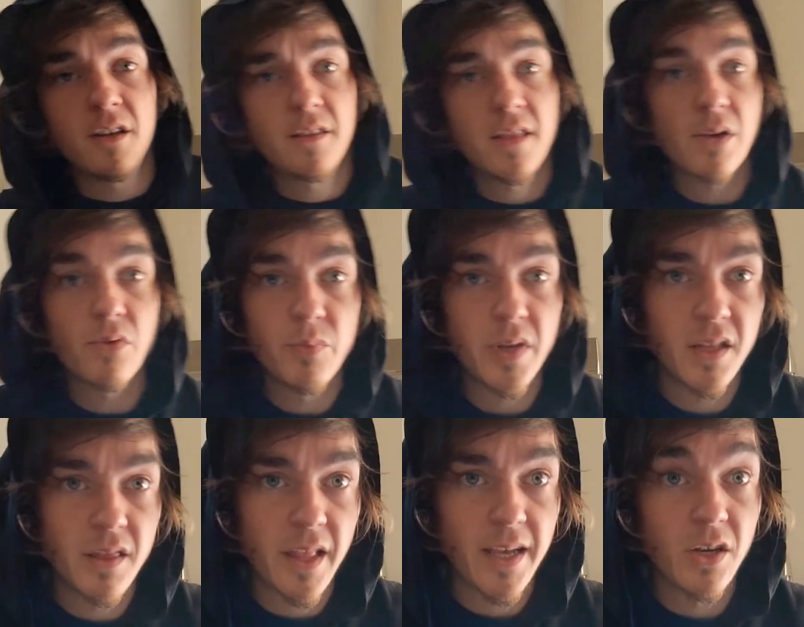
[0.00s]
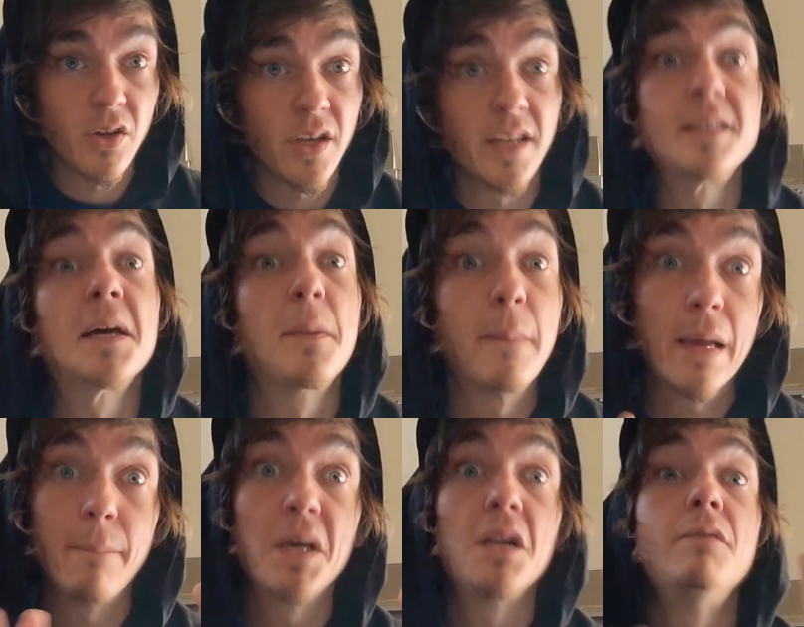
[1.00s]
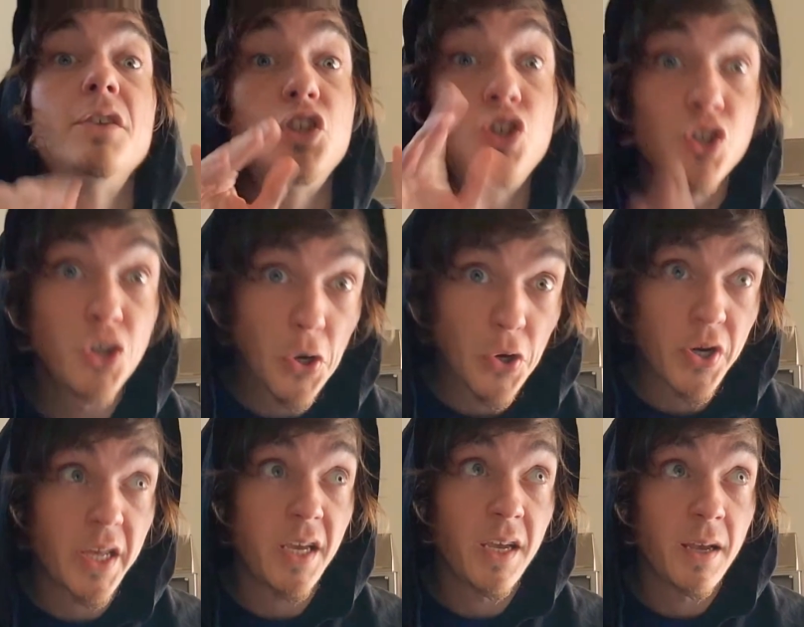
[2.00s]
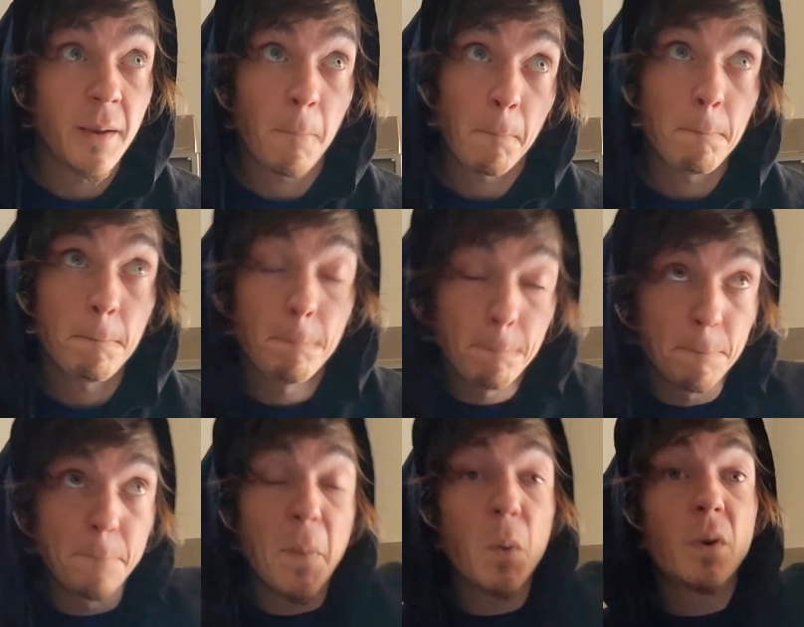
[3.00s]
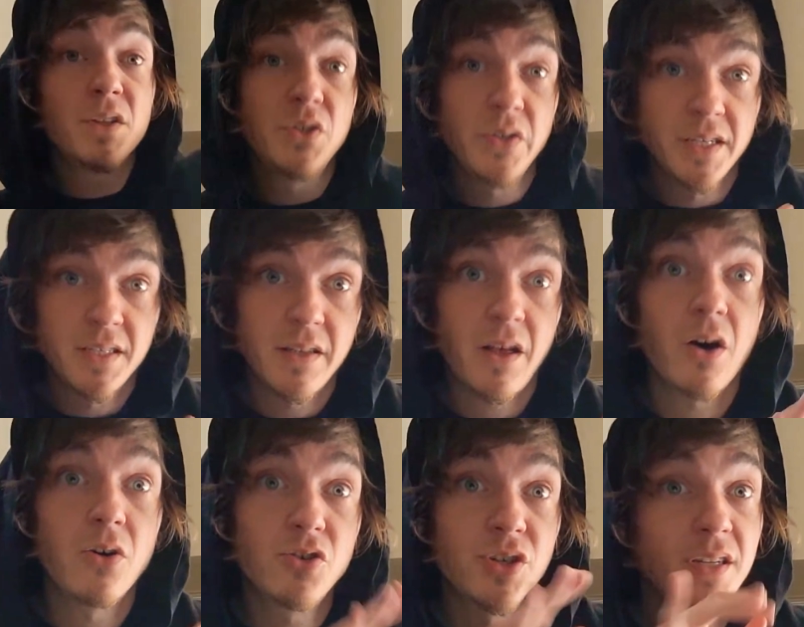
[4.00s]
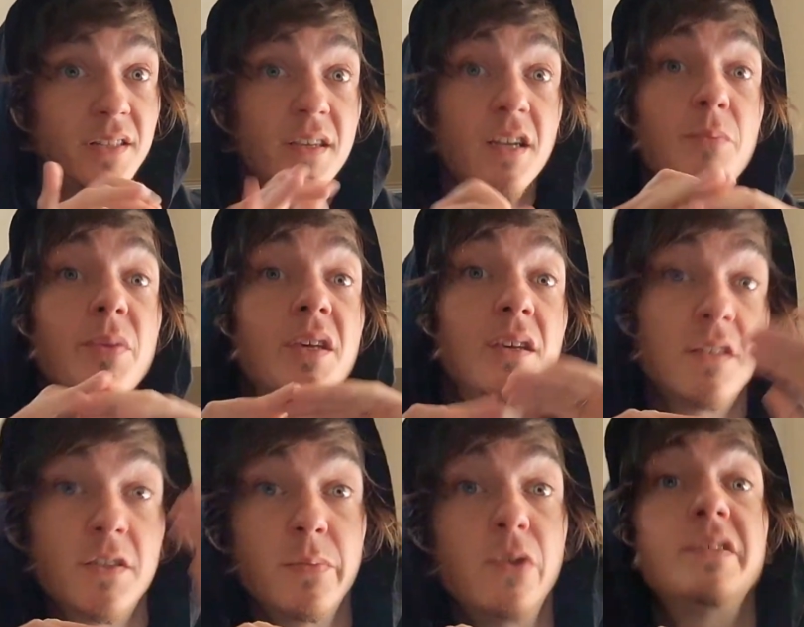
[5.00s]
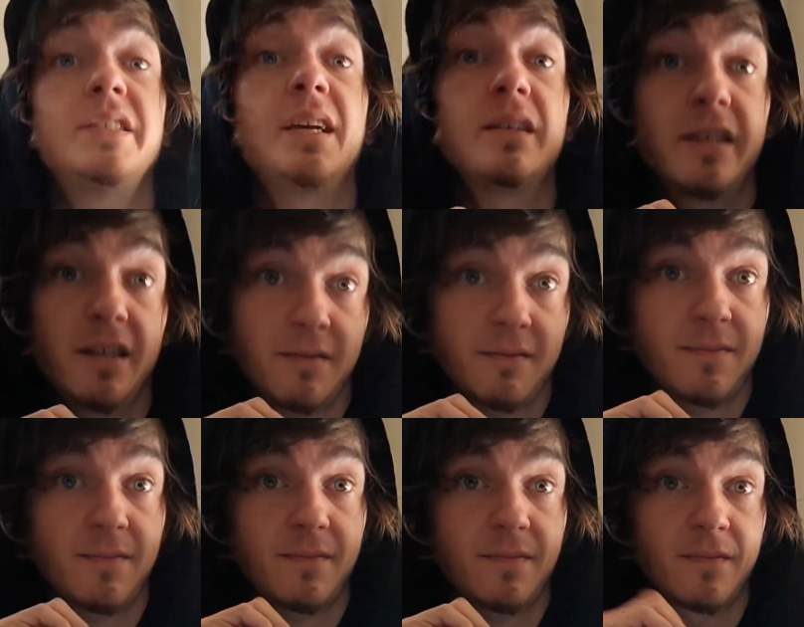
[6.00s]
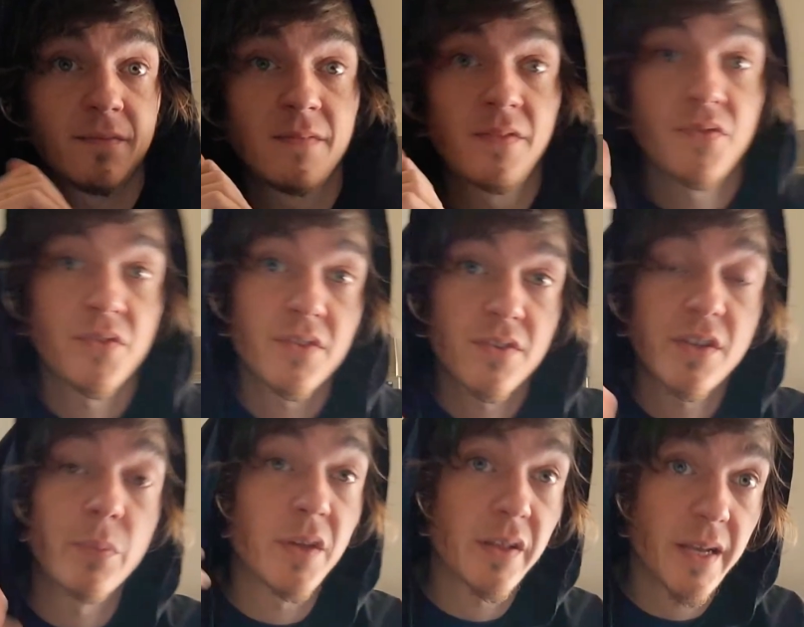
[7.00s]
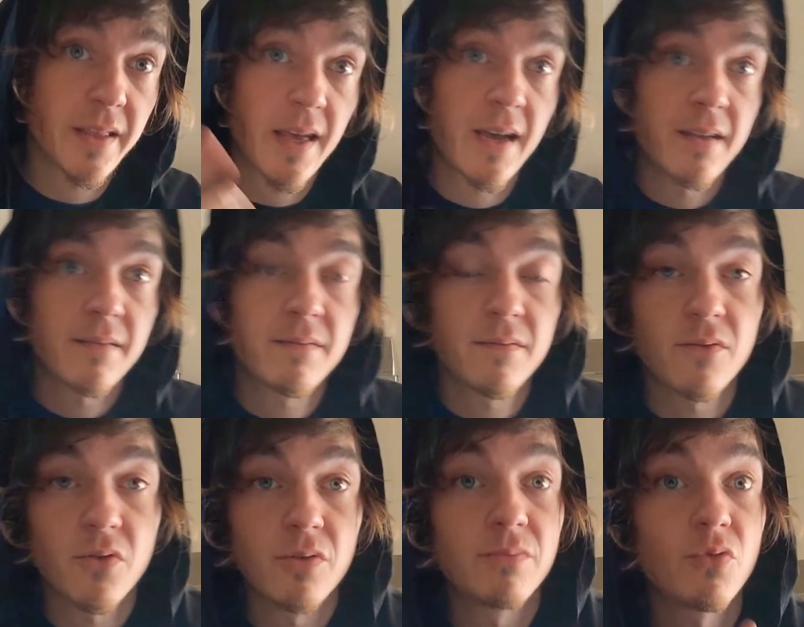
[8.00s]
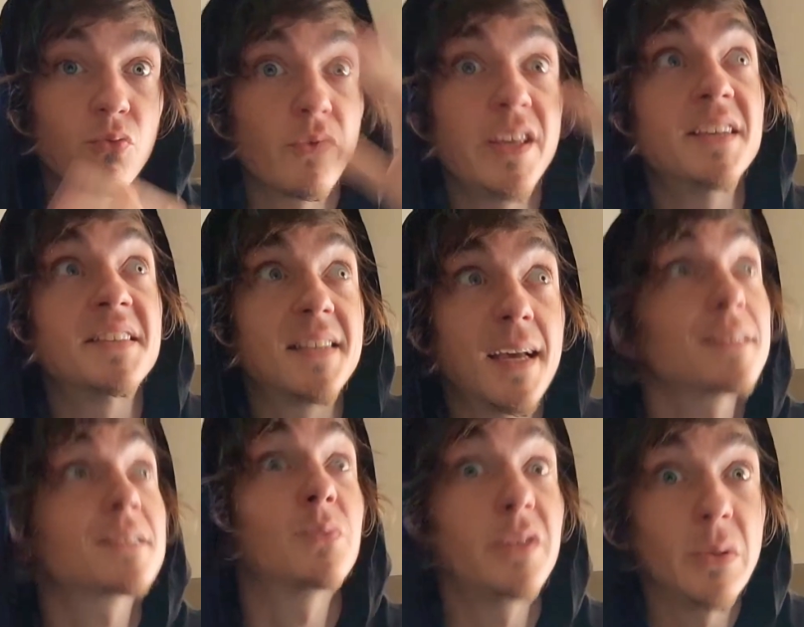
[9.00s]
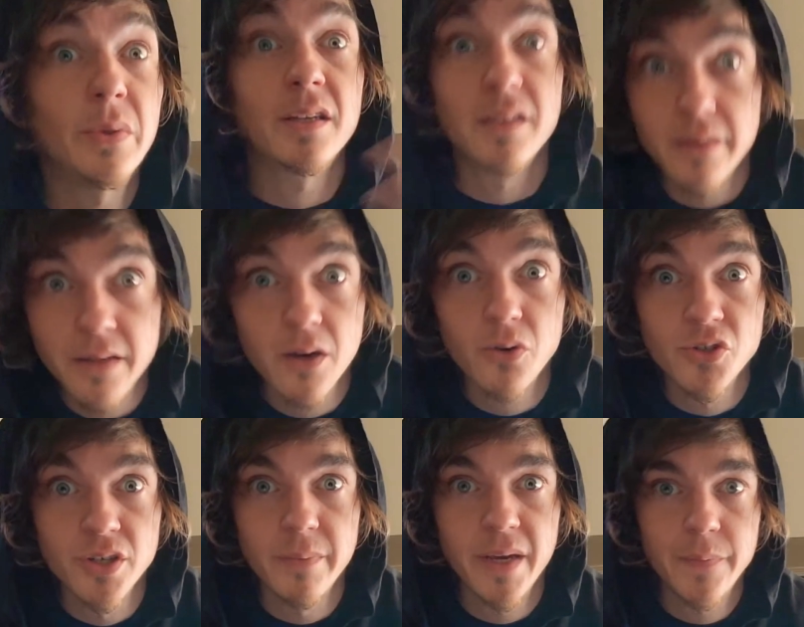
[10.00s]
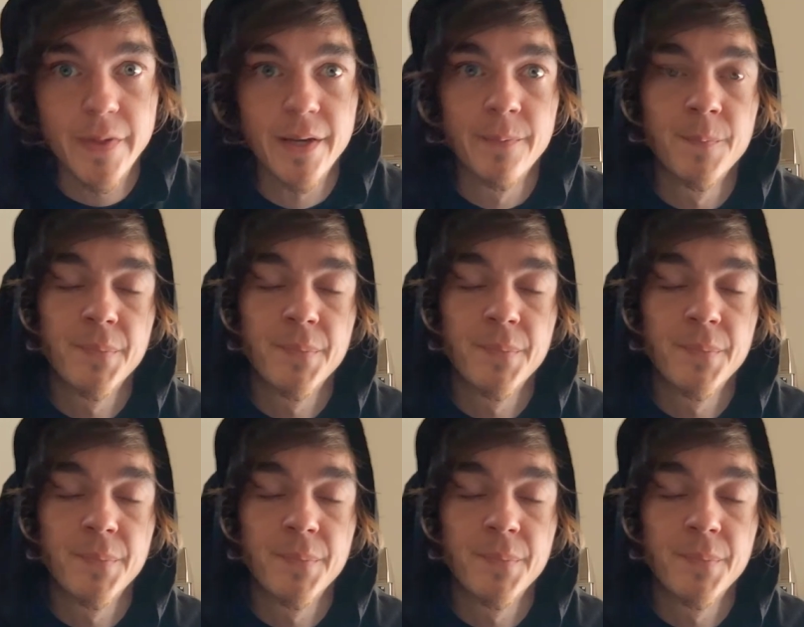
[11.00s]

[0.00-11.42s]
that would mean like it's going to be a bit of a journey, but once you get to the ocean, it's going to be smooth sailing. Something like that. Or reassess when you get to the ocean, maybe.